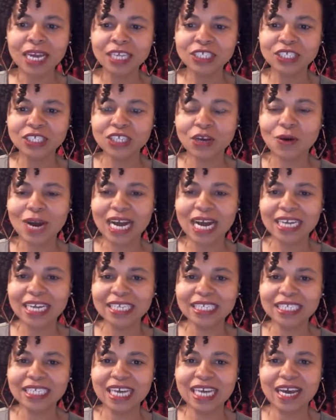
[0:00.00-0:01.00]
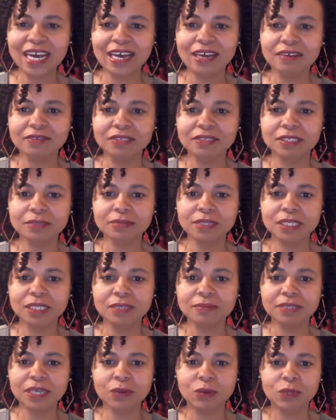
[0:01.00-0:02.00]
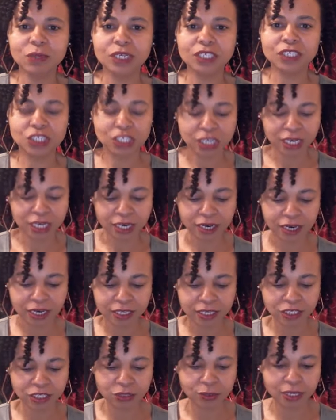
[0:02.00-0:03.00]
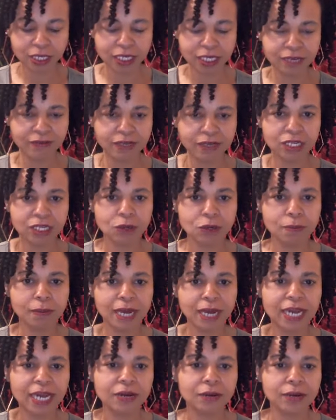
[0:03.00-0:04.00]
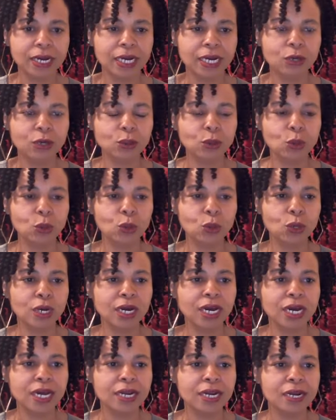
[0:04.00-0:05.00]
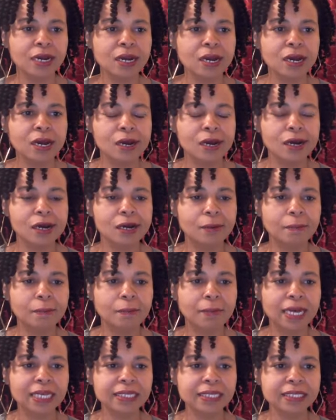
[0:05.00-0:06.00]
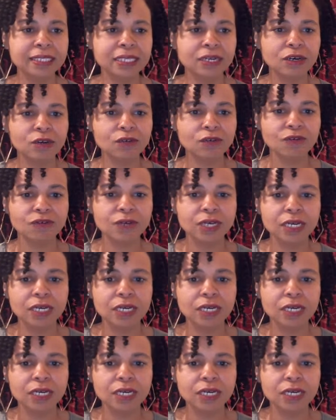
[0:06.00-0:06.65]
So, I just have some tips I want to share and just want to give a little background on um, myself.